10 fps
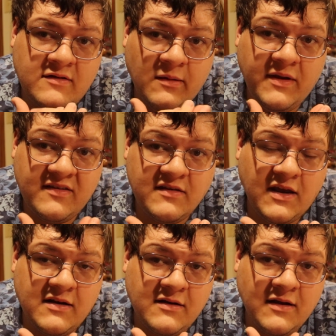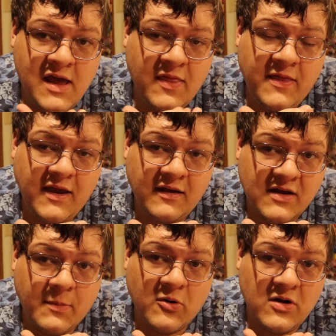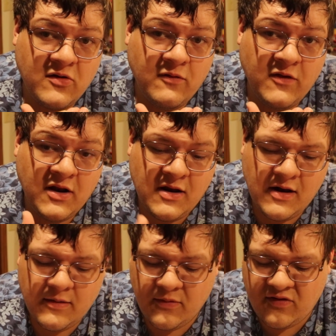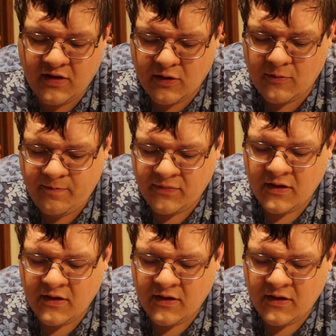to be seen at the top 32 in the AWCQ.